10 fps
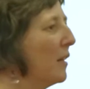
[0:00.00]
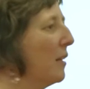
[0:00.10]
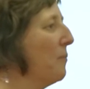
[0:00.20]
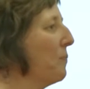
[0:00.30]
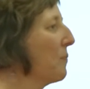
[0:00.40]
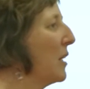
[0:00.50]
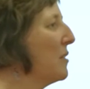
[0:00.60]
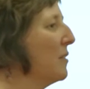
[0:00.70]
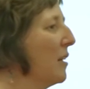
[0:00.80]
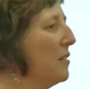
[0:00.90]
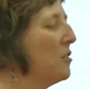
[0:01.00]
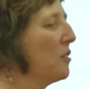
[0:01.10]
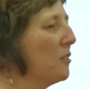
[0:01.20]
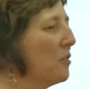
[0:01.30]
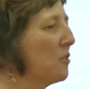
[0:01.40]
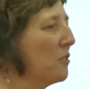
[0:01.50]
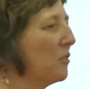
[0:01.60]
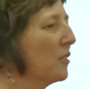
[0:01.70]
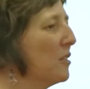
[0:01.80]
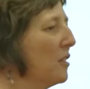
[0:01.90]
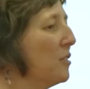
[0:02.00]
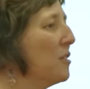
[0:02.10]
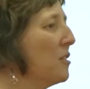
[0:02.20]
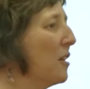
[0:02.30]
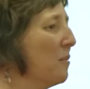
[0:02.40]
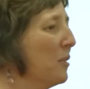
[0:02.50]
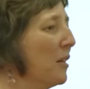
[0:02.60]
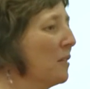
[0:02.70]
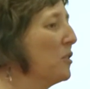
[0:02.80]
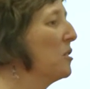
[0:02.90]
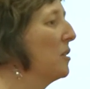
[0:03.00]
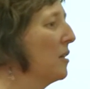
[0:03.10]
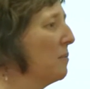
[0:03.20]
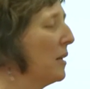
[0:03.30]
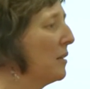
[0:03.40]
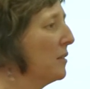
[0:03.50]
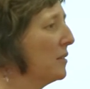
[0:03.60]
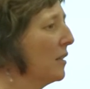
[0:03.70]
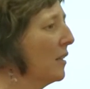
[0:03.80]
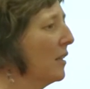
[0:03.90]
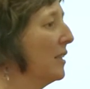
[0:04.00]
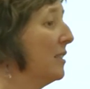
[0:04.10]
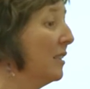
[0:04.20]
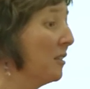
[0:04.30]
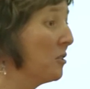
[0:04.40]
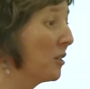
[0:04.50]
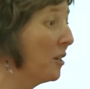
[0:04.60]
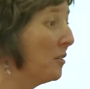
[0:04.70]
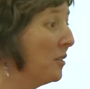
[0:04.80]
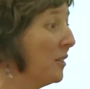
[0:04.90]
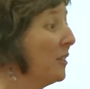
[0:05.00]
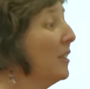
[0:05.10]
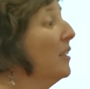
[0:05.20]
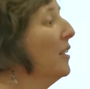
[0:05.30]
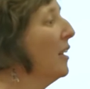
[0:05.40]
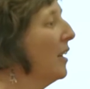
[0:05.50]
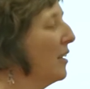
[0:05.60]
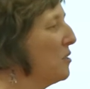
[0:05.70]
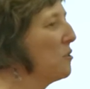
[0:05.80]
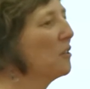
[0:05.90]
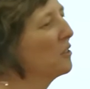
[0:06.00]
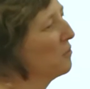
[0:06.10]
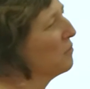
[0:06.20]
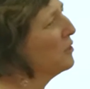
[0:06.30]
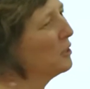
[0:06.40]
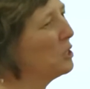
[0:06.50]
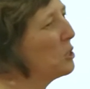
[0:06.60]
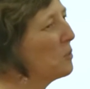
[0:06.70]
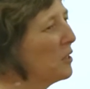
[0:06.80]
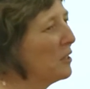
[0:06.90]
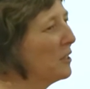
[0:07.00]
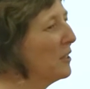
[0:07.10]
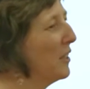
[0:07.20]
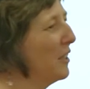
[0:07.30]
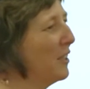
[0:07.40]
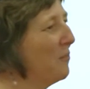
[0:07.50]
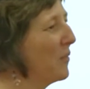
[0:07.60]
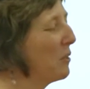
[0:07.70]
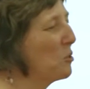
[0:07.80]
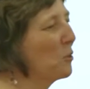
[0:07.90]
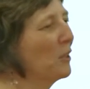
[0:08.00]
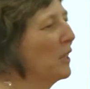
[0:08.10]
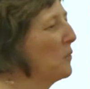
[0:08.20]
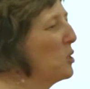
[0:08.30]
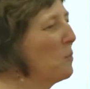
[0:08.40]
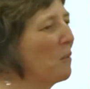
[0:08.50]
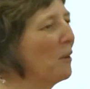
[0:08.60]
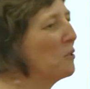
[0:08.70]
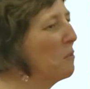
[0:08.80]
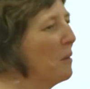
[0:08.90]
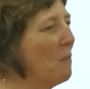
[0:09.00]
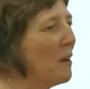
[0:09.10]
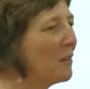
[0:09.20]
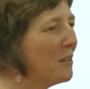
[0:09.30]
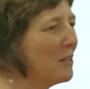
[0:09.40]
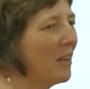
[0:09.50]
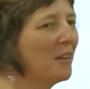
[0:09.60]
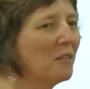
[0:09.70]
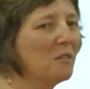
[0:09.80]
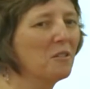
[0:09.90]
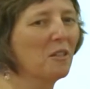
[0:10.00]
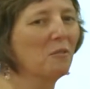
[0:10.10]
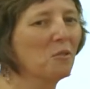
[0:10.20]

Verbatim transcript: um, I, I, did start this organization, Sustainable Harvest, about uh, 18 years ago. I uh, started it really small. Um, I was working out of a spare bedroom at my parents' house. I